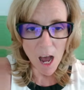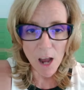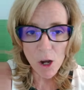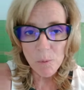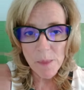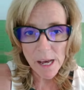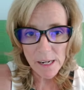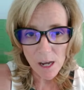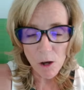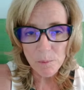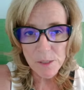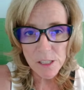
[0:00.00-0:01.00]
I hope that
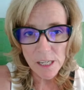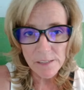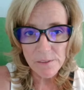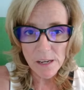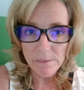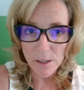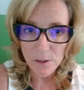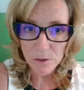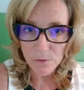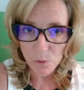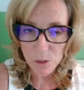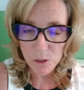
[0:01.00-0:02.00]
helps. And if you have other
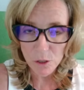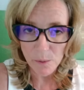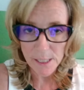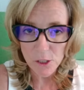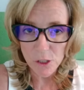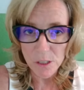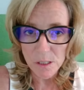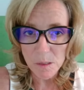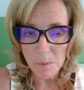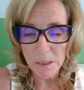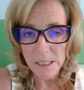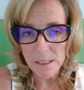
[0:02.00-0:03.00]
divorce questions,
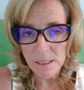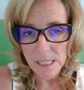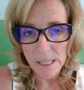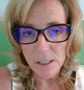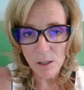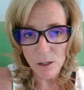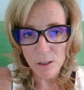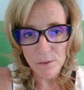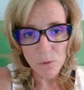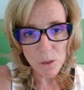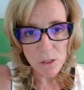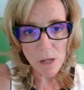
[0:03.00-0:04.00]
please attend our
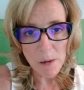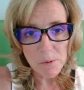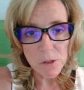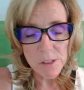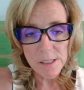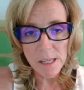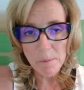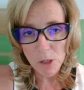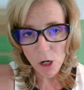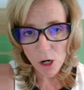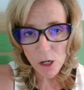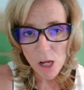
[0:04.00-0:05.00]
divorce options
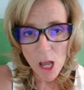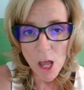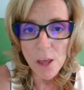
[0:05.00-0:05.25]
seminar